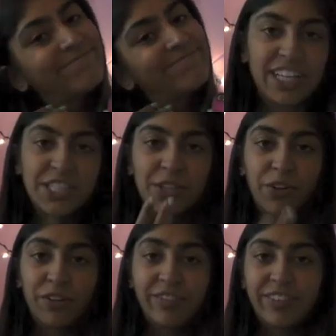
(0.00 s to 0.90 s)
Answered
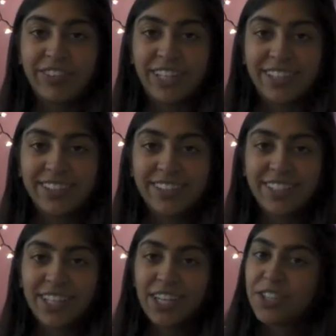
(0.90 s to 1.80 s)
all 50.
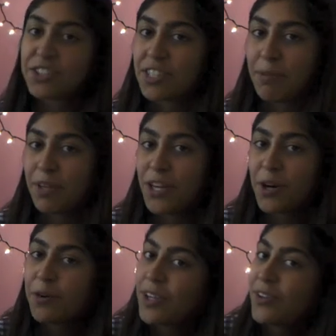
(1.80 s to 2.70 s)
Just let me
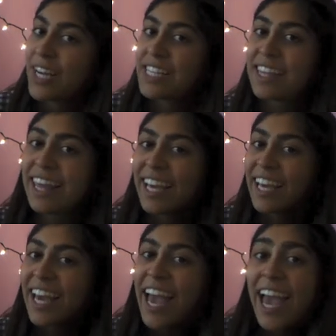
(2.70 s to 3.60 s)
know what you guys
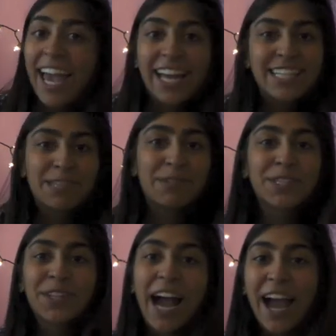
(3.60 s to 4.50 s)
think, and
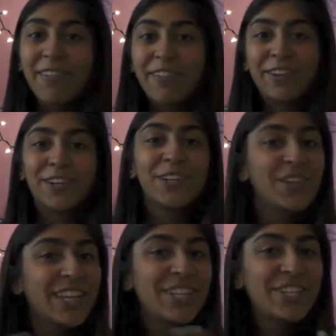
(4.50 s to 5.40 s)
subscribe if you're new
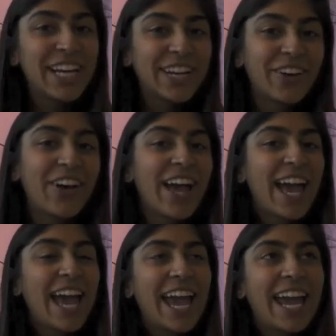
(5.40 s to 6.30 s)
to this channel,
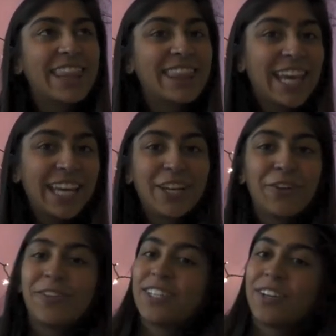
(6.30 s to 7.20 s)
and thank
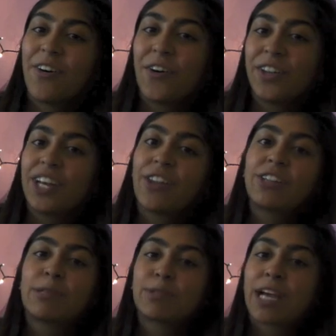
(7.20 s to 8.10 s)
you to all the other
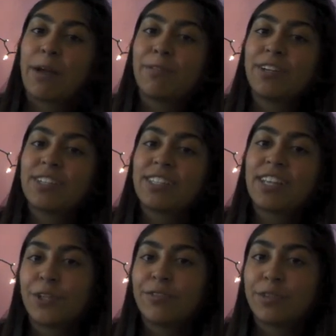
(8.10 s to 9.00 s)
subscribers
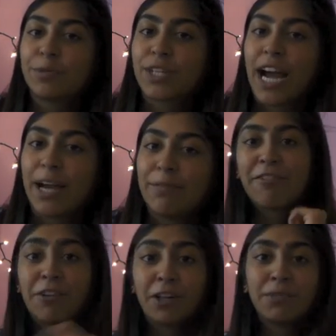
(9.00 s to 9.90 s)
who have subscribed.
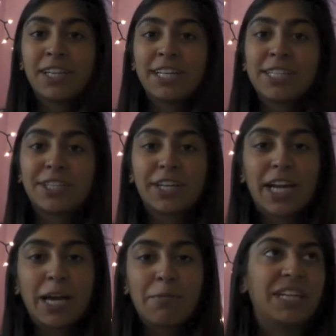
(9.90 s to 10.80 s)
Follow me on
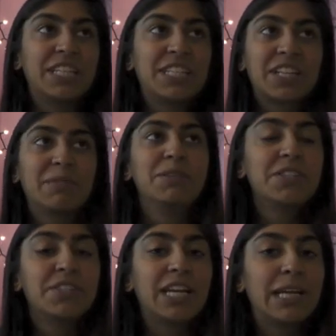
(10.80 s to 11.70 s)
Instagram. Instagram
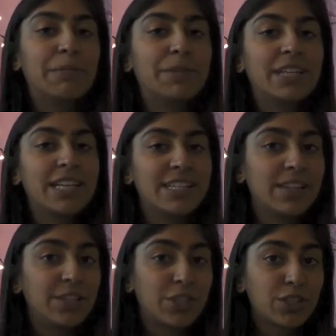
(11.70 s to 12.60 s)
username is in
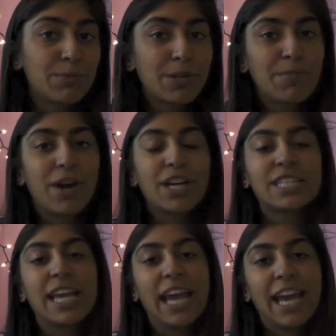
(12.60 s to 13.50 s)
the description
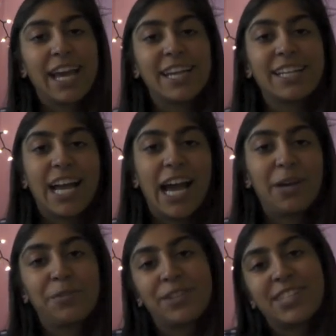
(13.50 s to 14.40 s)
box, and I
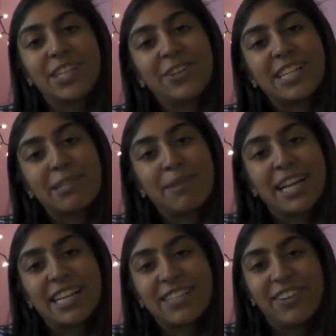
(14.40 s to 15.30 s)
will see you guys in my
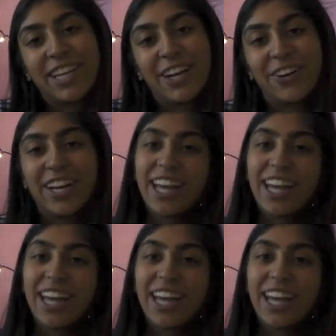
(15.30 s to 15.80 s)
next video.